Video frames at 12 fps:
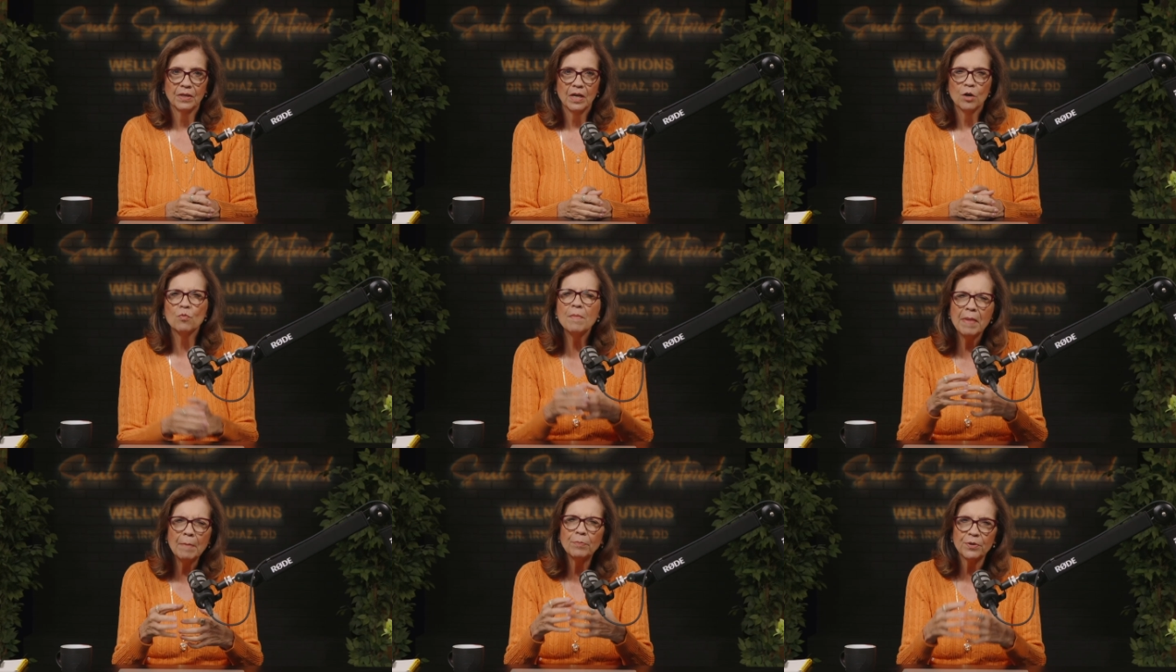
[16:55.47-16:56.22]

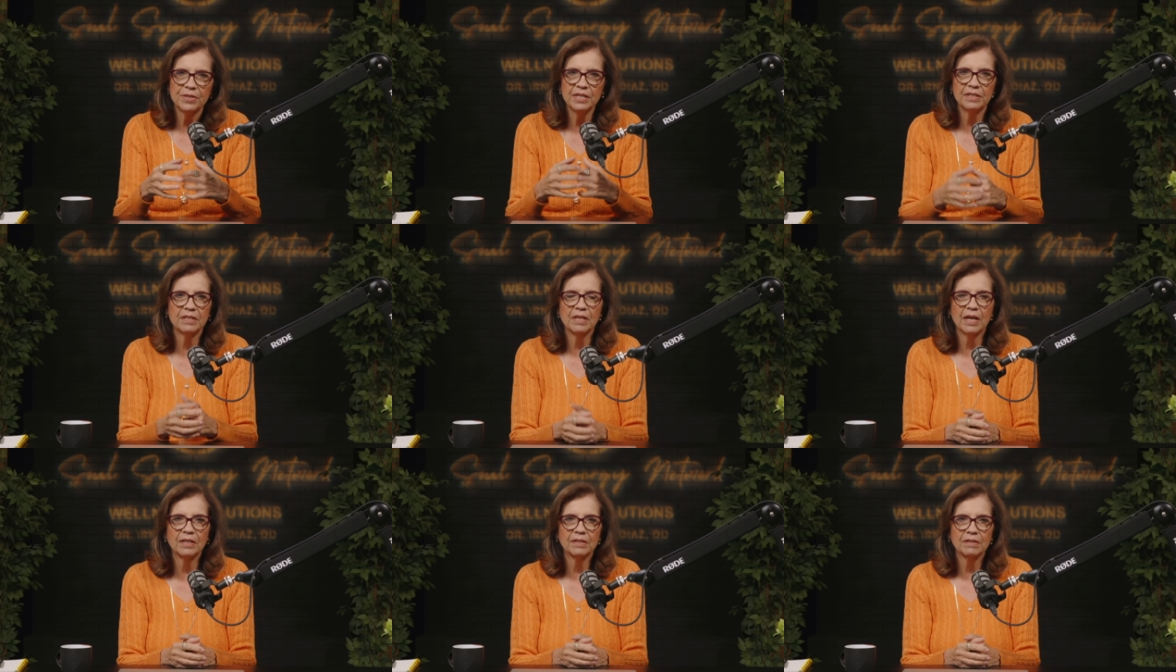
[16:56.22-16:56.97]
Remember these
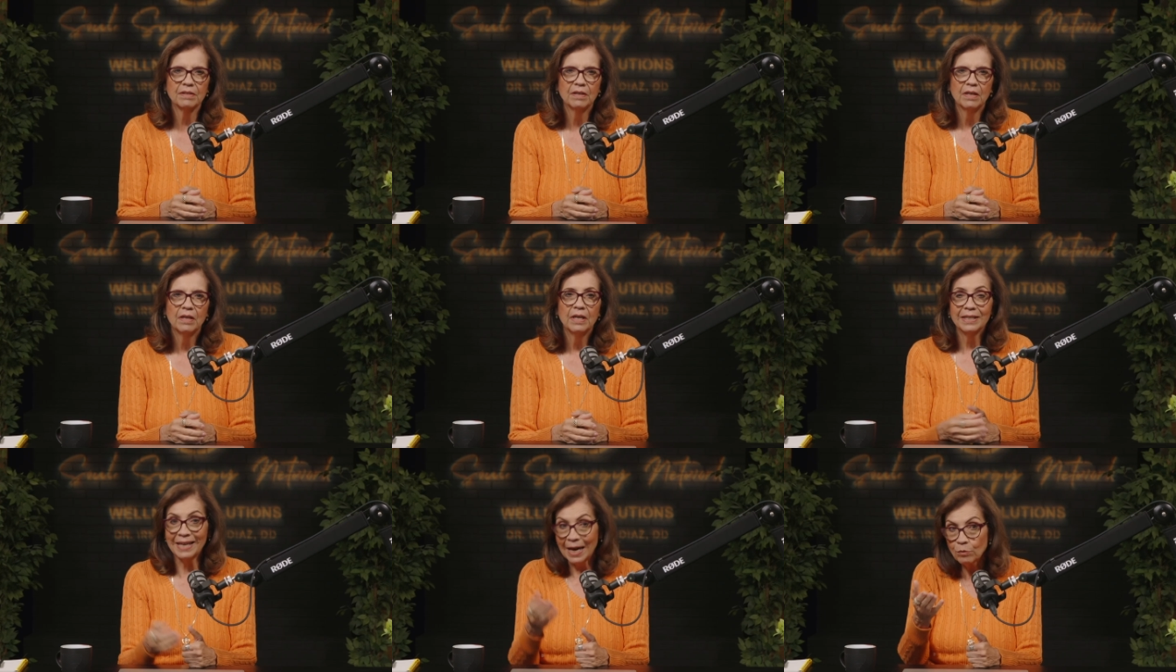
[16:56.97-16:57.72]
things.
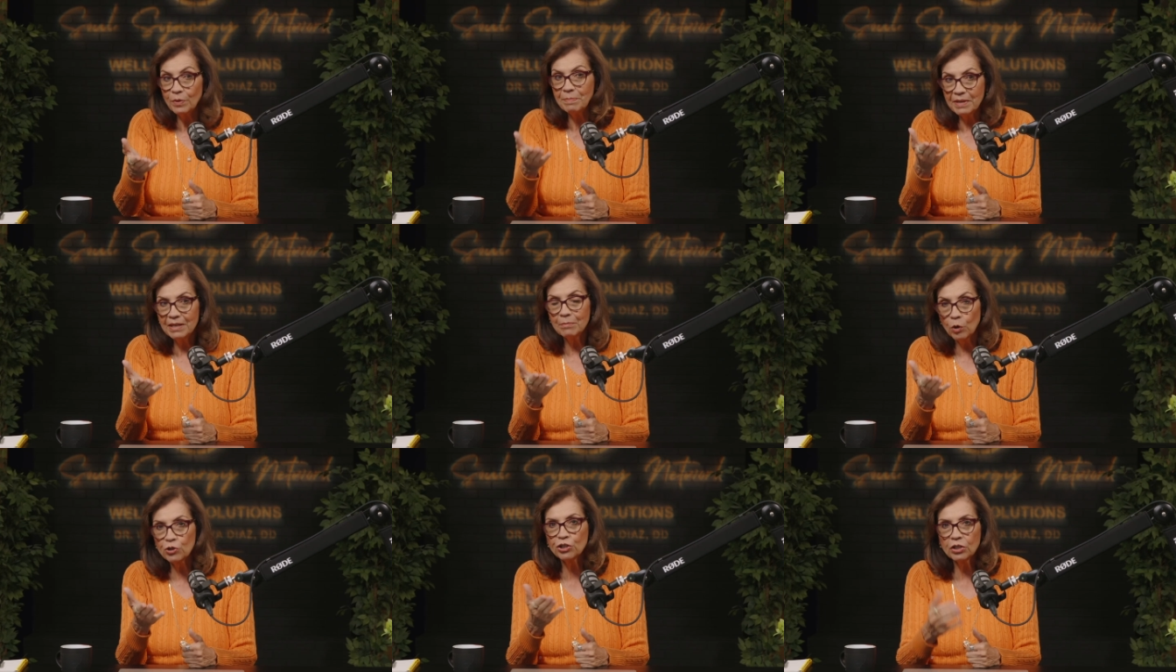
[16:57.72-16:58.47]
Can we be
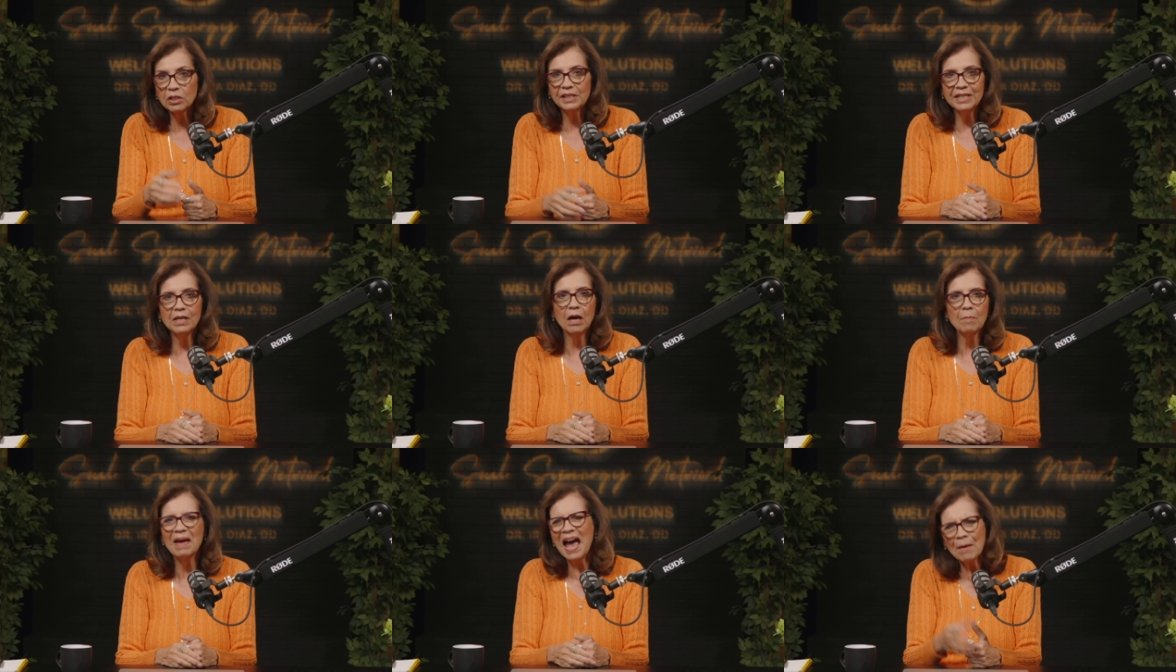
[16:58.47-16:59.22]
emotionally
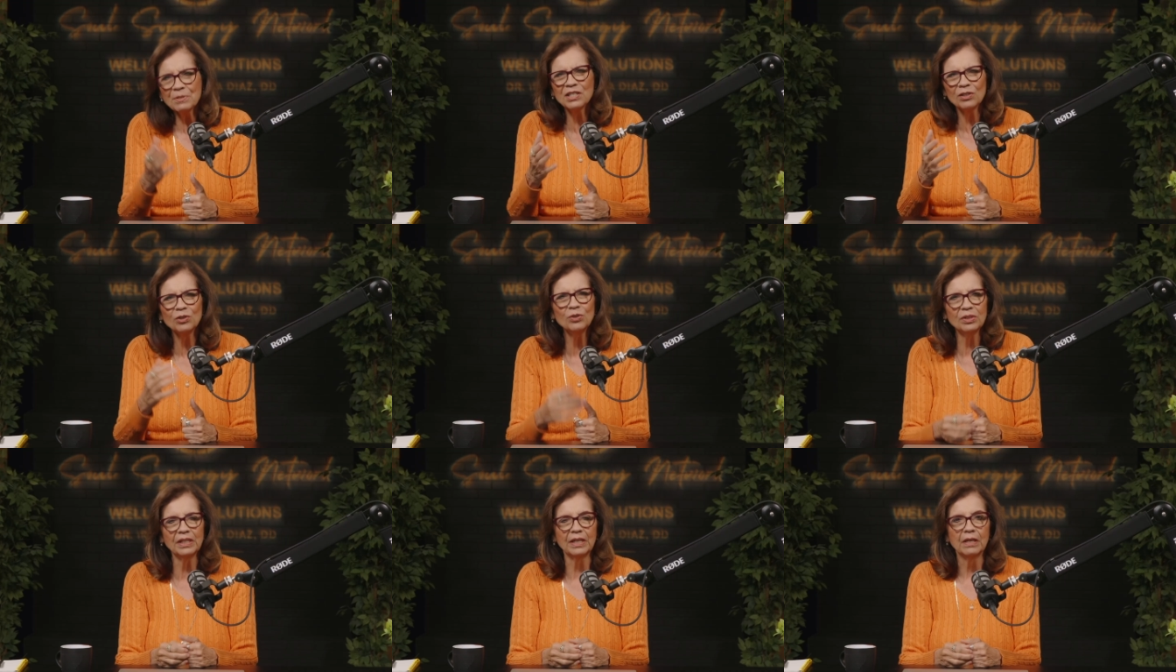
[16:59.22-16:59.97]
numb?
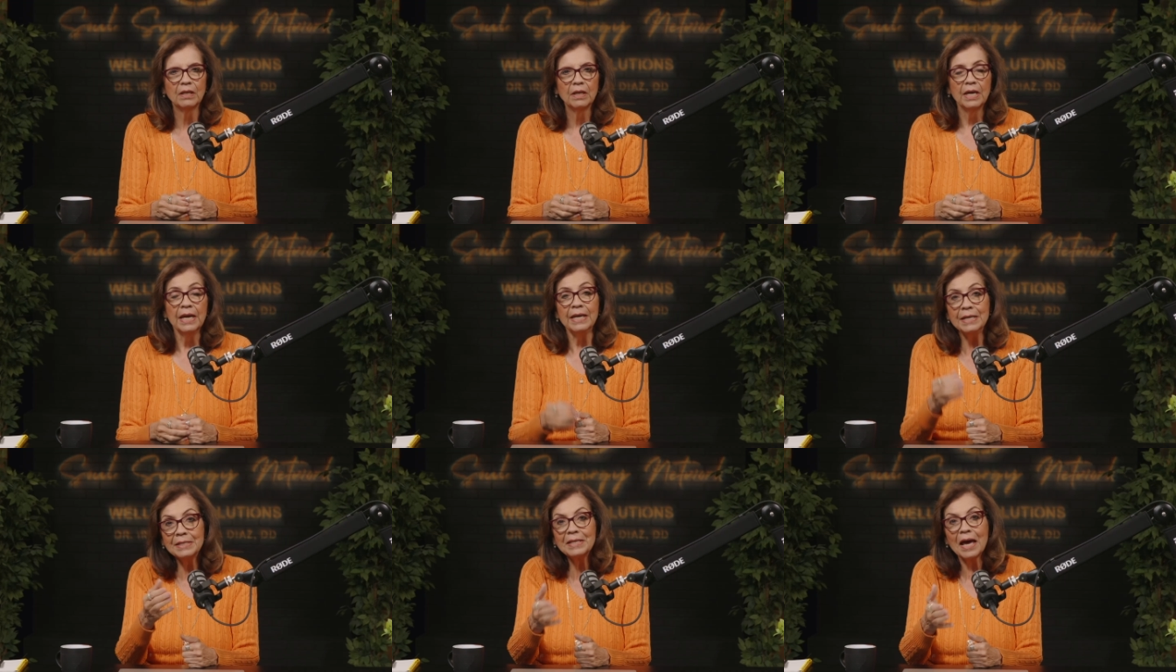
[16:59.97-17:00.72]
Absolutely.
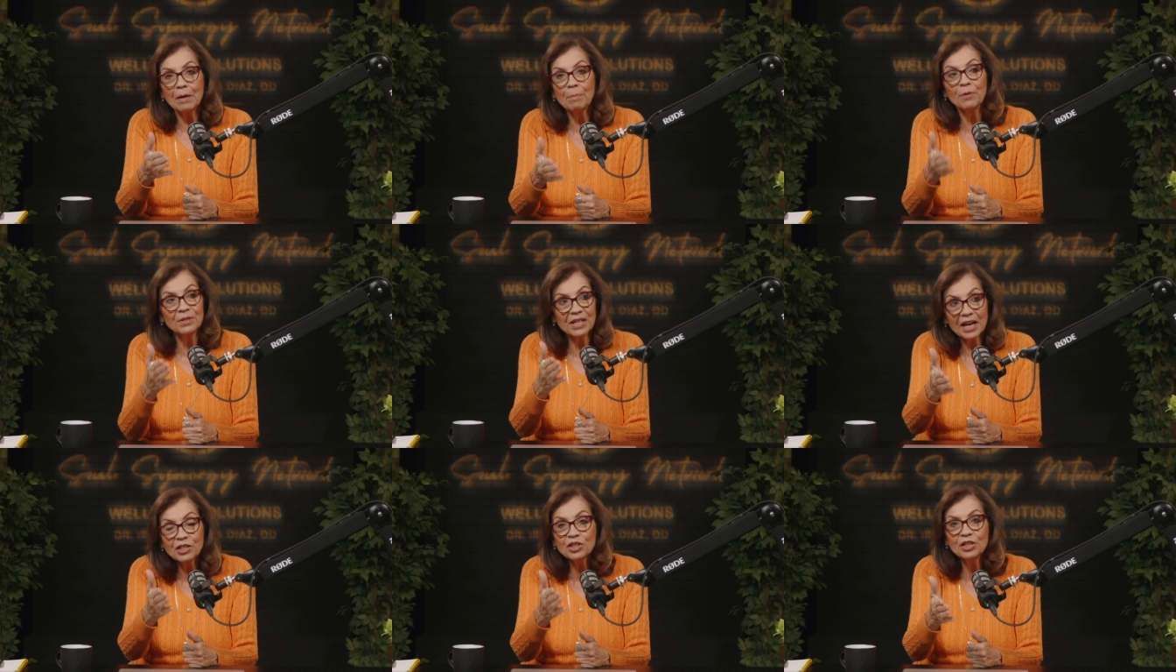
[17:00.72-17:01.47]
Is that a
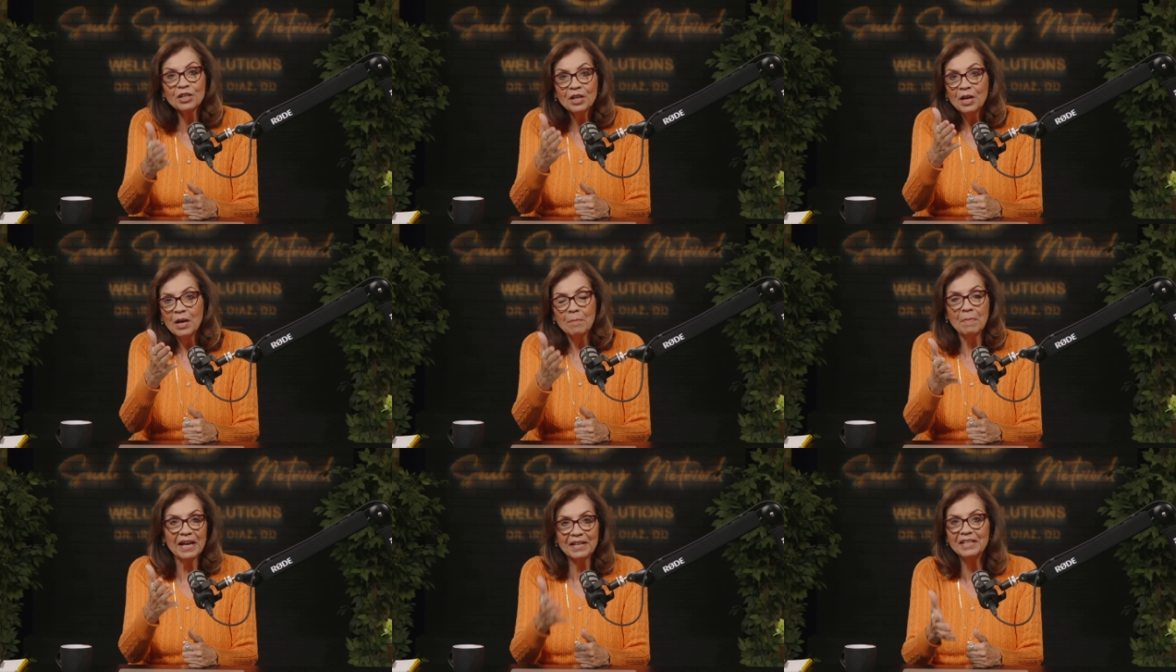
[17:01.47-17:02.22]
protection
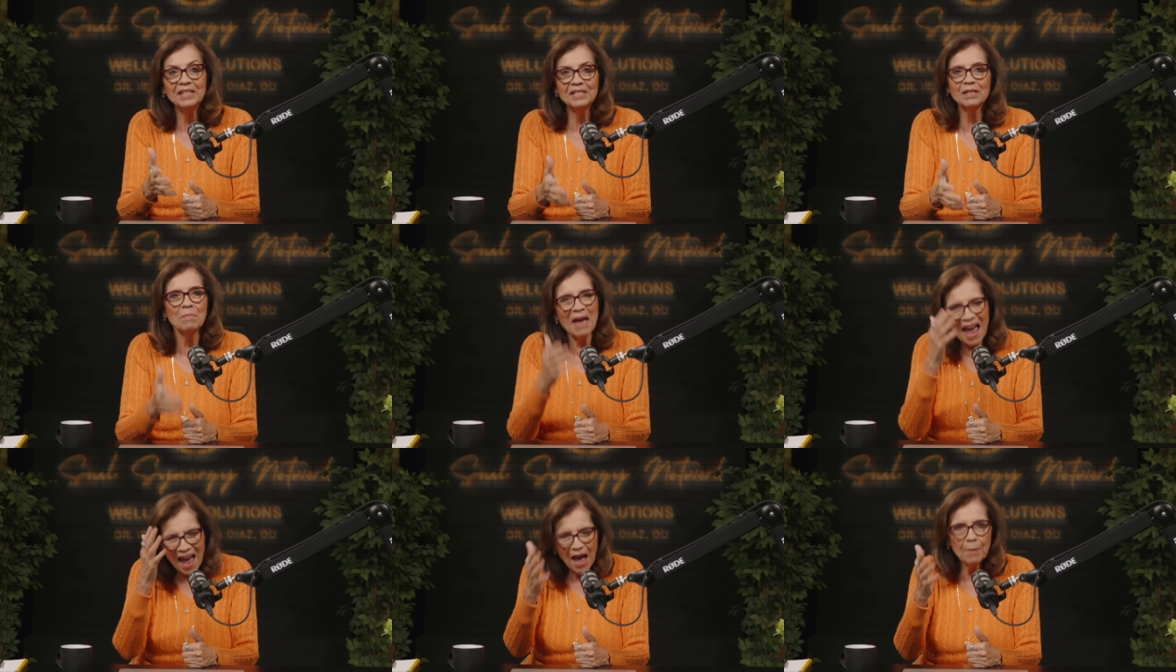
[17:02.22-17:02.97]
mechanism?
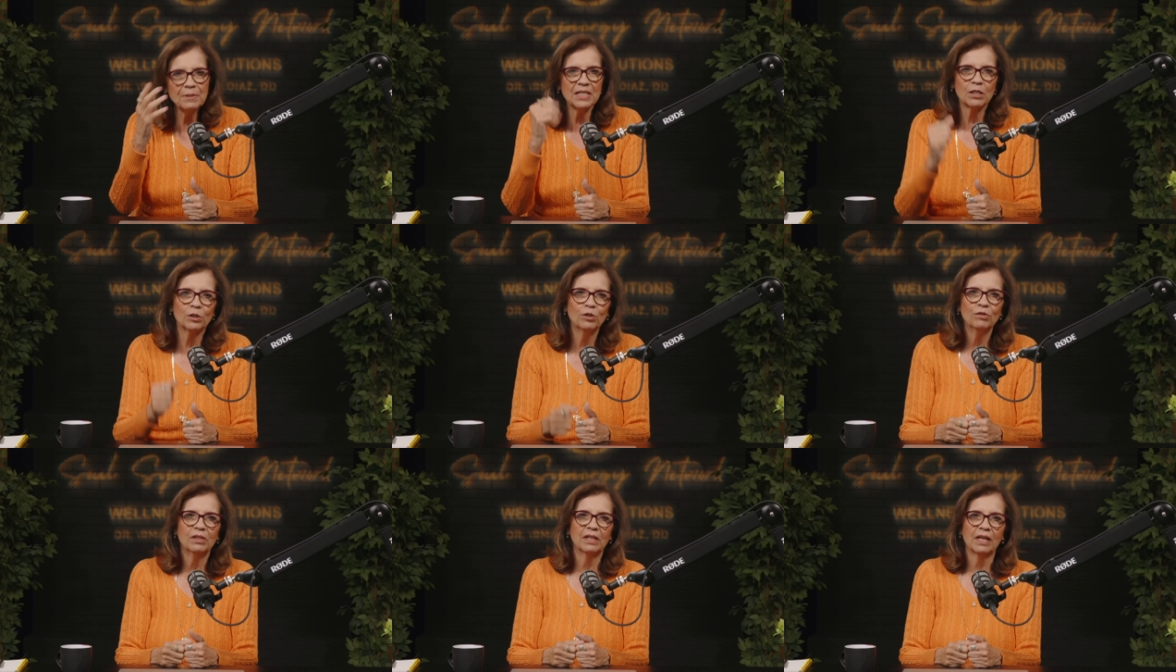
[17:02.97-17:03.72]

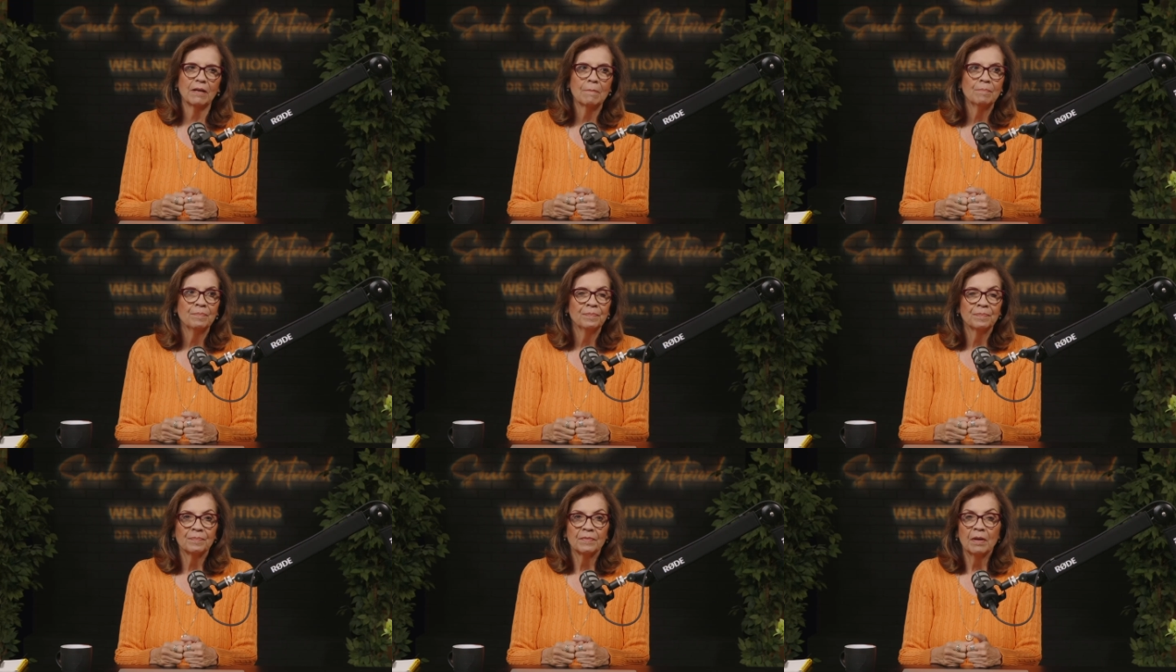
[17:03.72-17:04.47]
Absolutely.
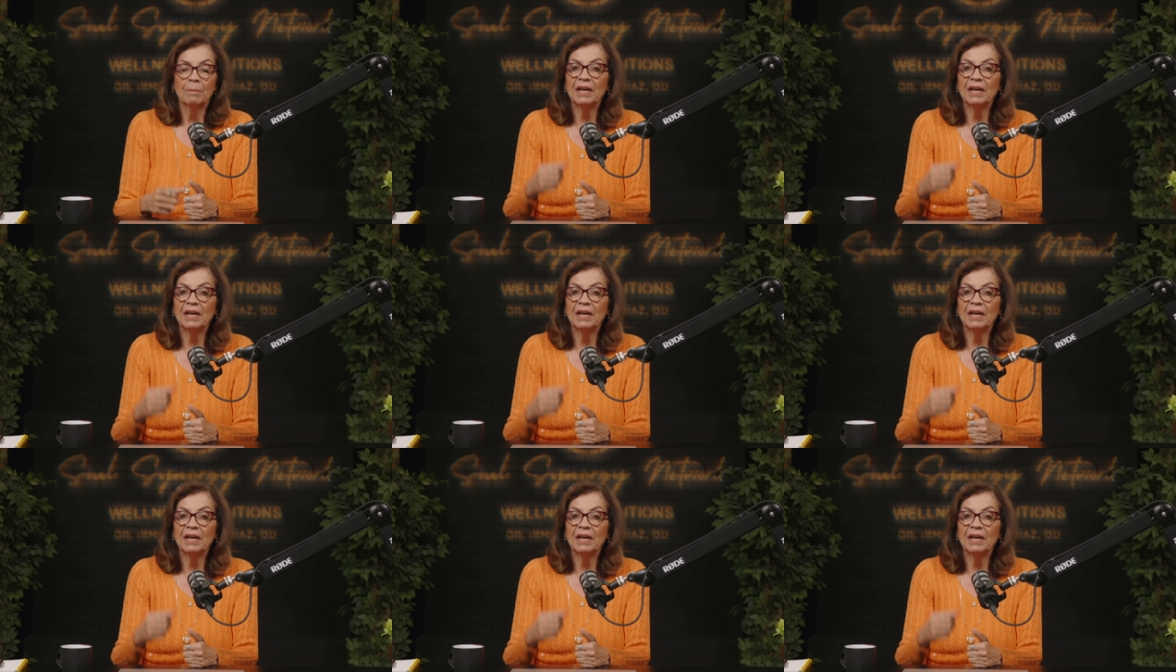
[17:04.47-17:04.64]
But